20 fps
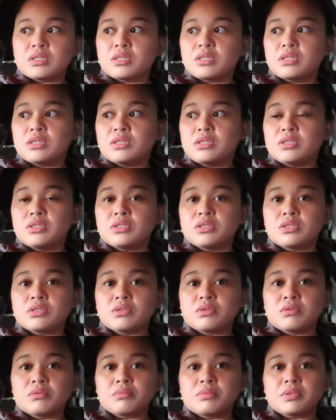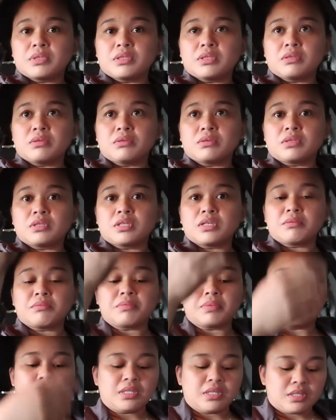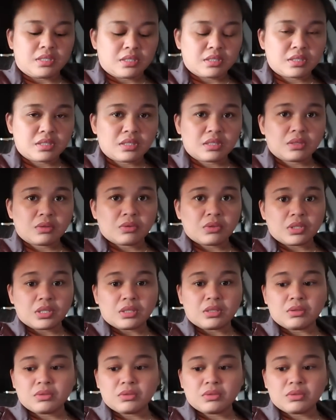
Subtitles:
The garage is open the whole time pala. Hindi ko na...